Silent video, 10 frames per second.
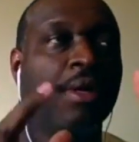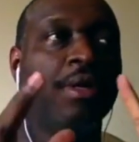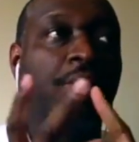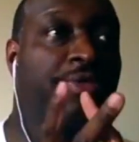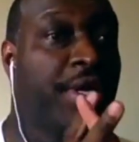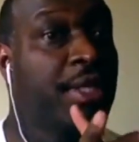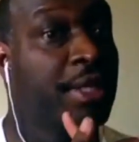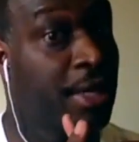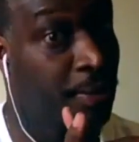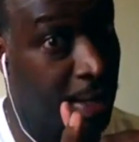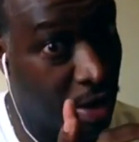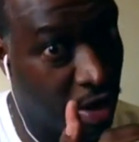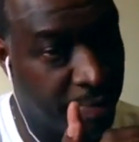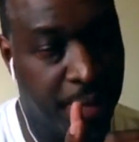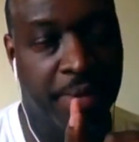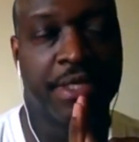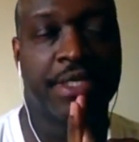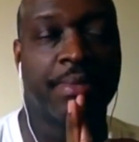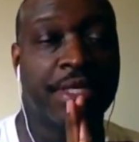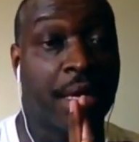Don't think that they don't lay off people in the
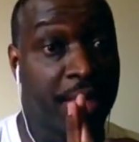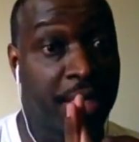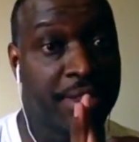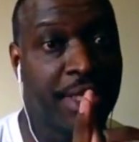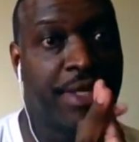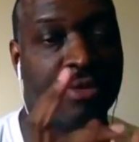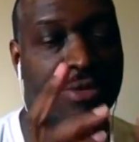summertime, because they do,